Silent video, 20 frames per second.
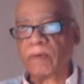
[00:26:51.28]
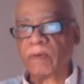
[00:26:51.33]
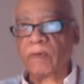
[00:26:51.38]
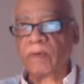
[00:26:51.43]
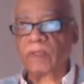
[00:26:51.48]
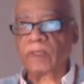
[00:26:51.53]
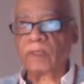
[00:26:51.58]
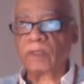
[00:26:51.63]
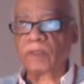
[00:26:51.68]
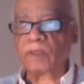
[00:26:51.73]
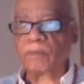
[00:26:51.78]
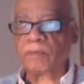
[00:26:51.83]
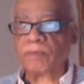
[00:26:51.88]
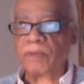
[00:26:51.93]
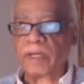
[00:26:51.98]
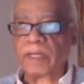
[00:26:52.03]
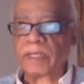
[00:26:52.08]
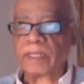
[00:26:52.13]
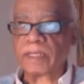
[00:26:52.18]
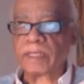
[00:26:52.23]
I'm going to
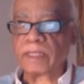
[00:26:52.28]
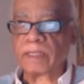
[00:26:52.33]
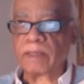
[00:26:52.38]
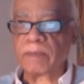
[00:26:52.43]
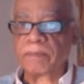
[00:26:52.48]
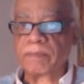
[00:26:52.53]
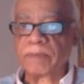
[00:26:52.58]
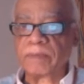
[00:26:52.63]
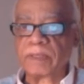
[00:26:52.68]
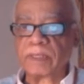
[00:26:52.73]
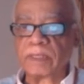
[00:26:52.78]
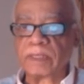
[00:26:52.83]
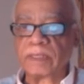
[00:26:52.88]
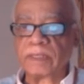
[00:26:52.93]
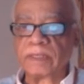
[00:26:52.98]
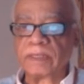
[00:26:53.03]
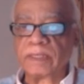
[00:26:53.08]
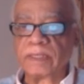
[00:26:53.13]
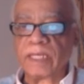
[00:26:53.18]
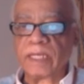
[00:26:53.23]
break it up
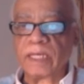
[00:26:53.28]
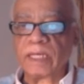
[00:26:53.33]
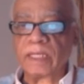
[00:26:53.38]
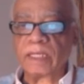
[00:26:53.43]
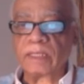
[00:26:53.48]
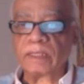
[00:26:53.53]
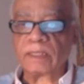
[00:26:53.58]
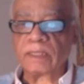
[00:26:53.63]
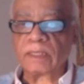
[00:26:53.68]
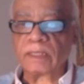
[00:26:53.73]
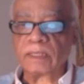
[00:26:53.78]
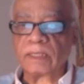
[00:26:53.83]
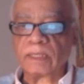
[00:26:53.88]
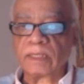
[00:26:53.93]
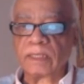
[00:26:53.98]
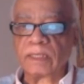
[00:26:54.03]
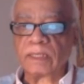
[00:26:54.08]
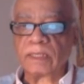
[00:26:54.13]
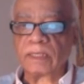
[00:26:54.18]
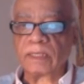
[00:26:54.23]
is that
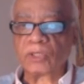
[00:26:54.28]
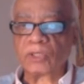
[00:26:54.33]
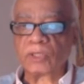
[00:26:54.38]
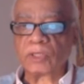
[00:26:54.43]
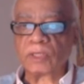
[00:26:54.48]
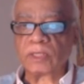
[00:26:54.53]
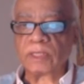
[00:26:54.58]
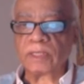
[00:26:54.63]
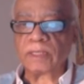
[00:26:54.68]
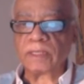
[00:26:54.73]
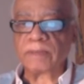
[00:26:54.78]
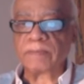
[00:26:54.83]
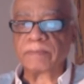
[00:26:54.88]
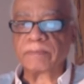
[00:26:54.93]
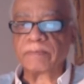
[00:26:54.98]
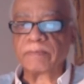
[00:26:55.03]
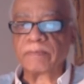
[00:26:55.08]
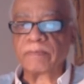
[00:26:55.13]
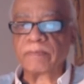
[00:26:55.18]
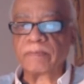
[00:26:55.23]

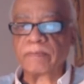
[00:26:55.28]
initially